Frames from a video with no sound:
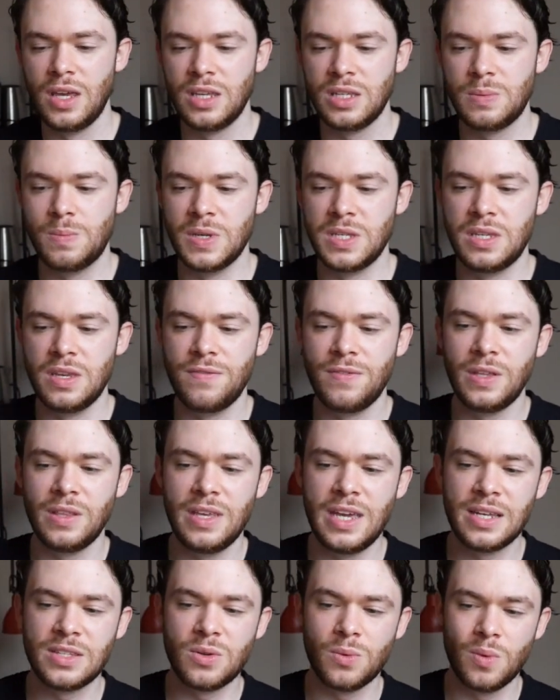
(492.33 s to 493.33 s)

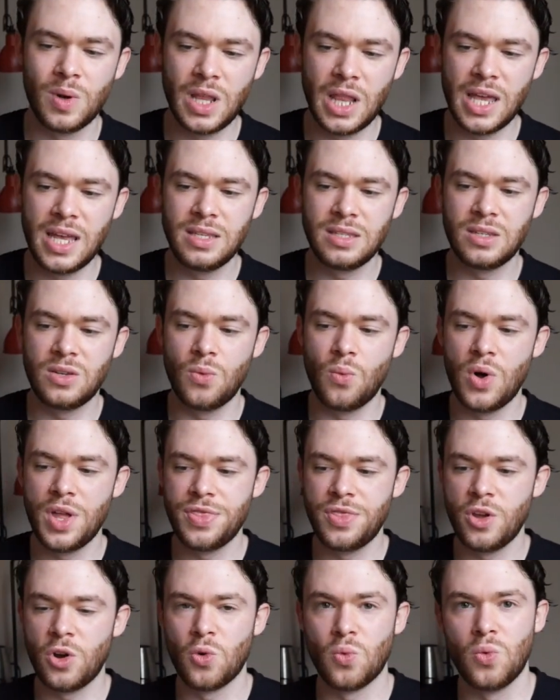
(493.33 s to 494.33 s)
specifically as it relates to
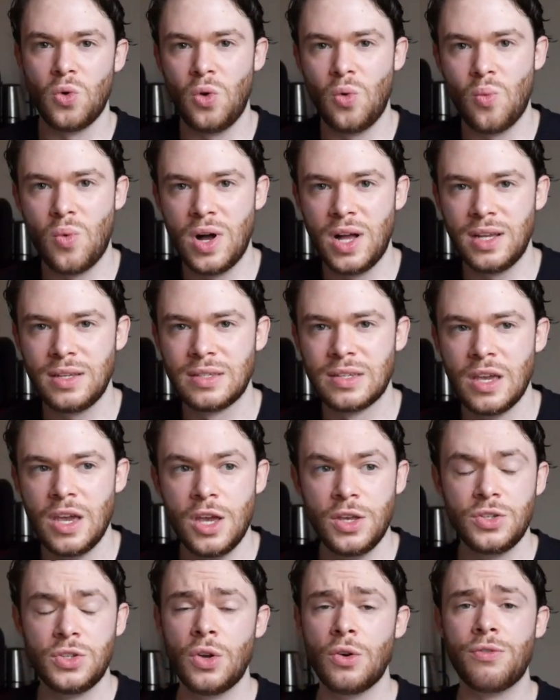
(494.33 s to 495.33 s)
what their role was.
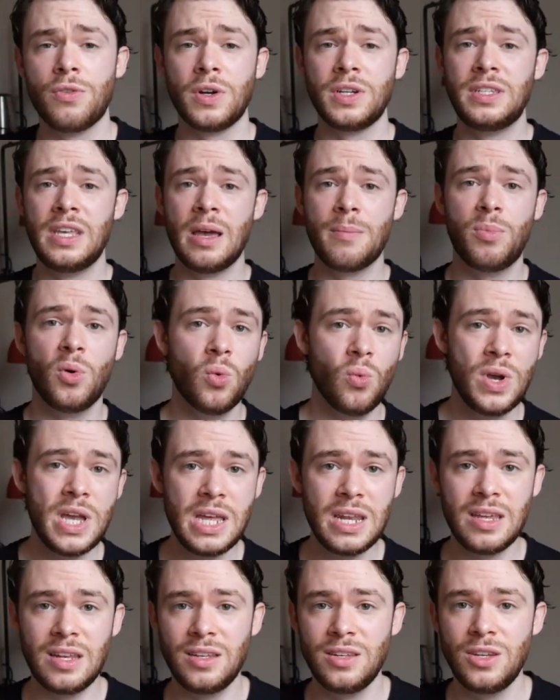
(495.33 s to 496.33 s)
So, for example,
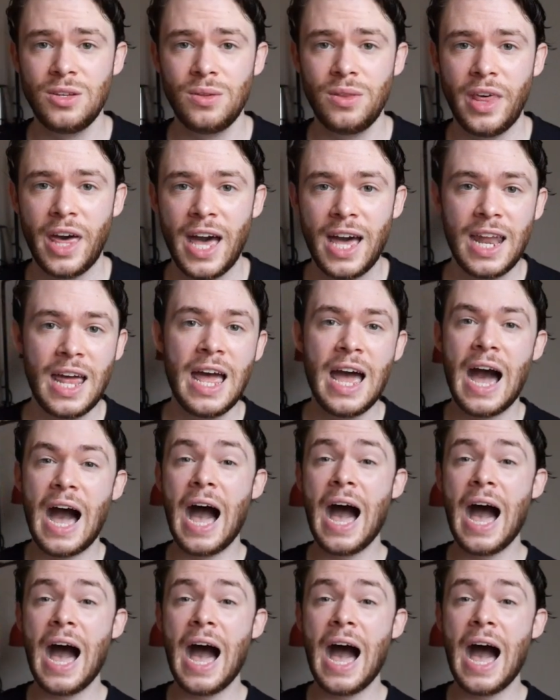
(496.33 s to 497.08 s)
we didn't do that.